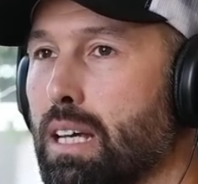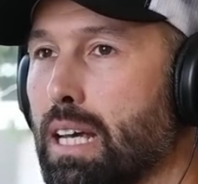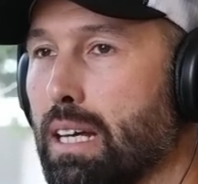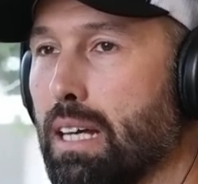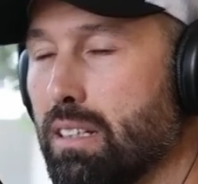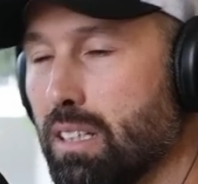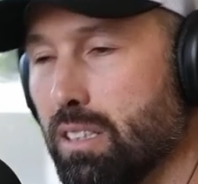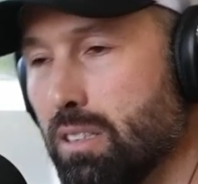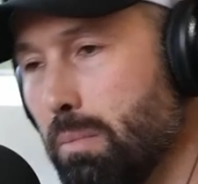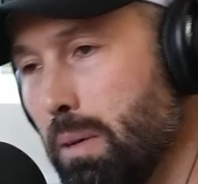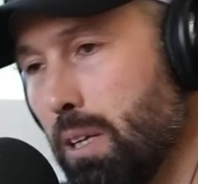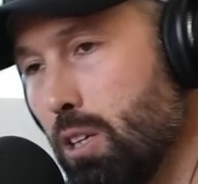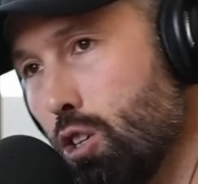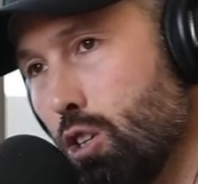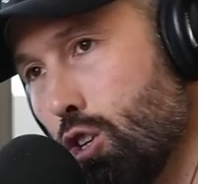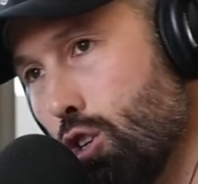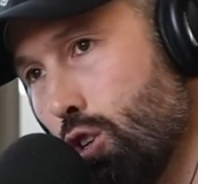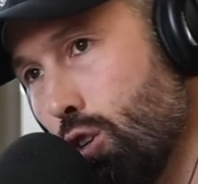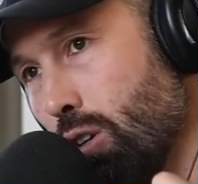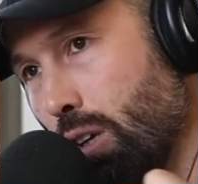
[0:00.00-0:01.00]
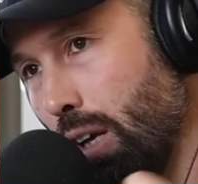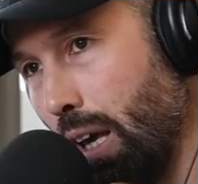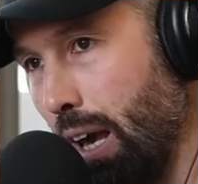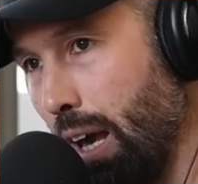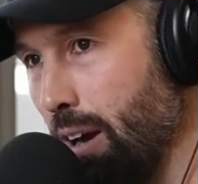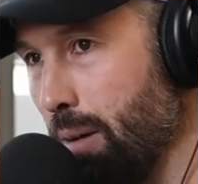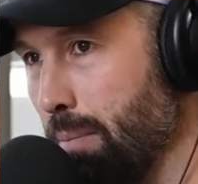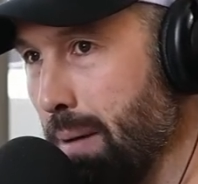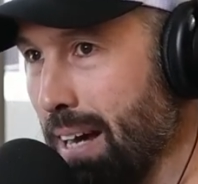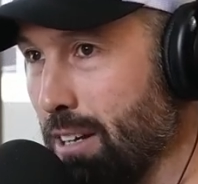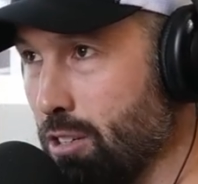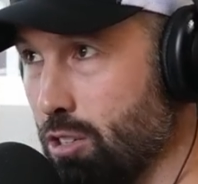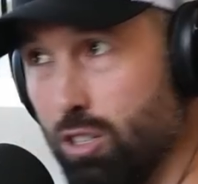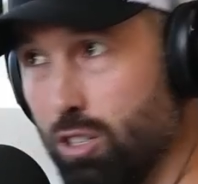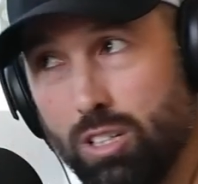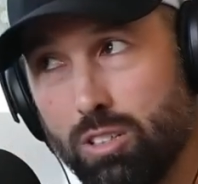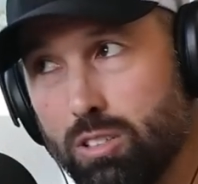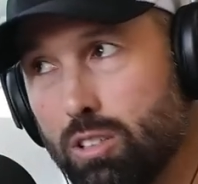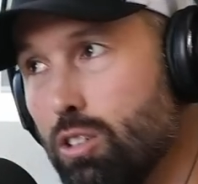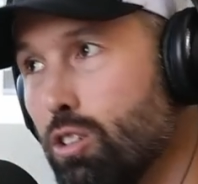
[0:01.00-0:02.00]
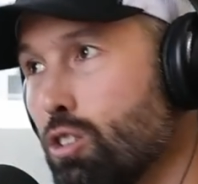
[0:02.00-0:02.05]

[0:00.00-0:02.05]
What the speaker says: it doesn't mean you shouldn't care about jiu-jitsu.